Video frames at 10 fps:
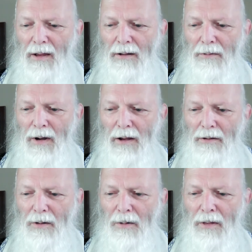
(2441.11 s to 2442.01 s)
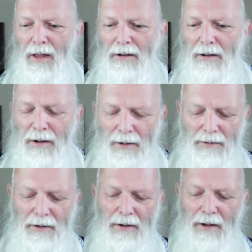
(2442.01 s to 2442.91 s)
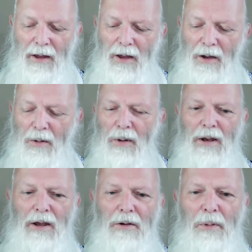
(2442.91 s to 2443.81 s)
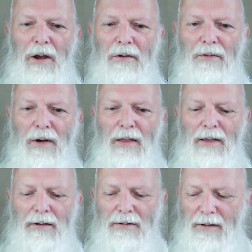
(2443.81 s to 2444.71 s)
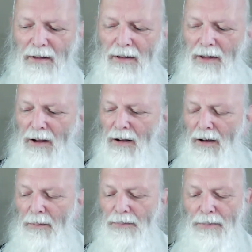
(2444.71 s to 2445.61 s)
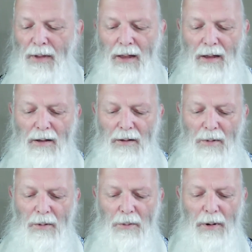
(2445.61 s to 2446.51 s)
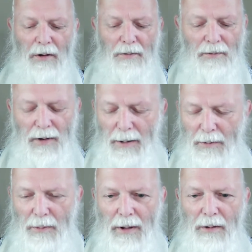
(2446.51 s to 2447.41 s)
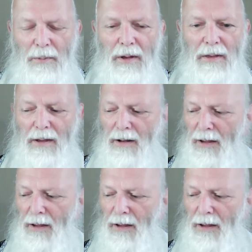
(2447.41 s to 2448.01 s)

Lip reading: Right, on that note, we need to pray for others. We'll pray for Philip to begin with and